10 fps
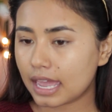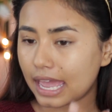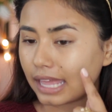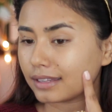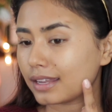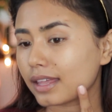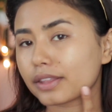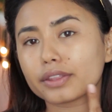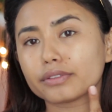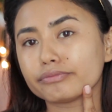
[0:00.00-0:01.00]
and
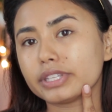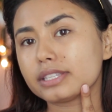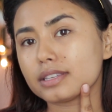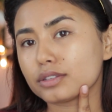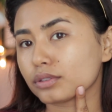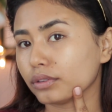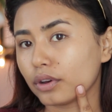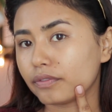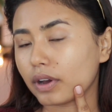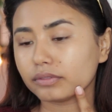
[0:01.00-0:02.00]
this is
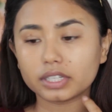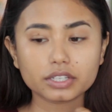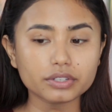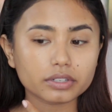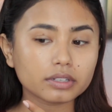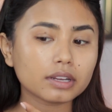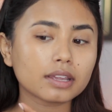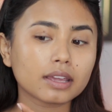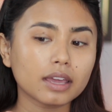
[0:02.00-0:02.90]
no foundation,